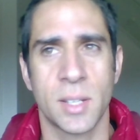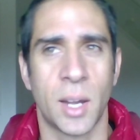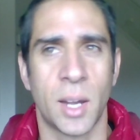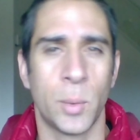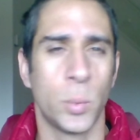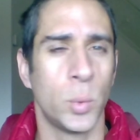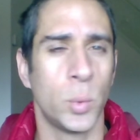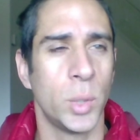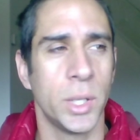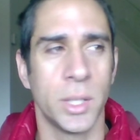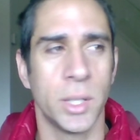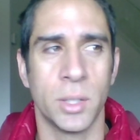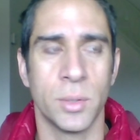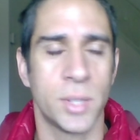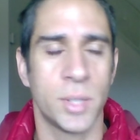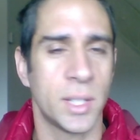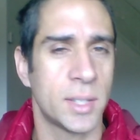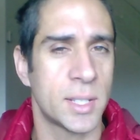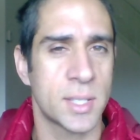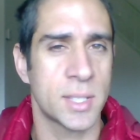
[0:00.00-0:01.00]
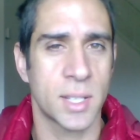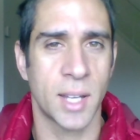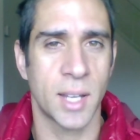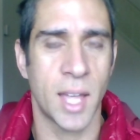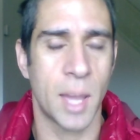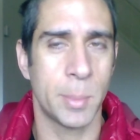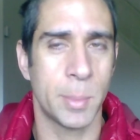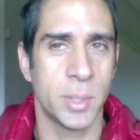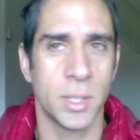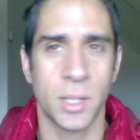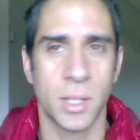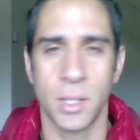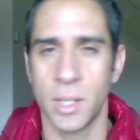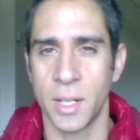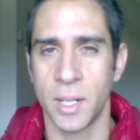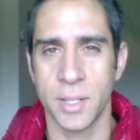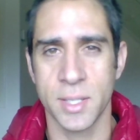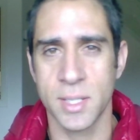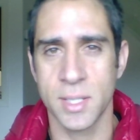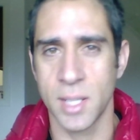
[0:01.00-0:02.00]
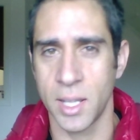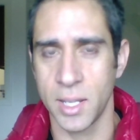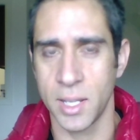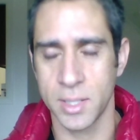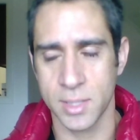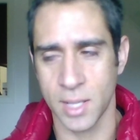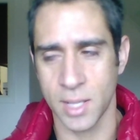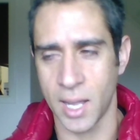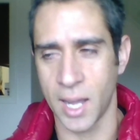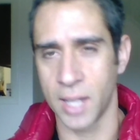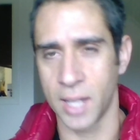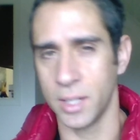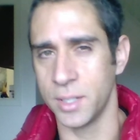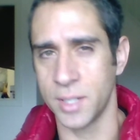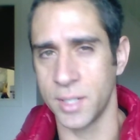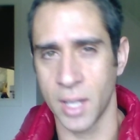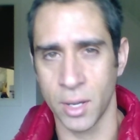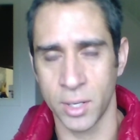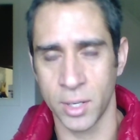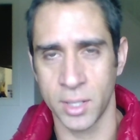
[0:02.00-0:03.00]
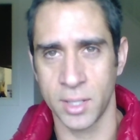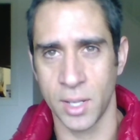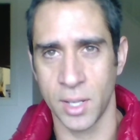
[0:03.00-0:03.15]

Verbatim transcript: I really don't think that's going to happen in the United States. Highly doubt it.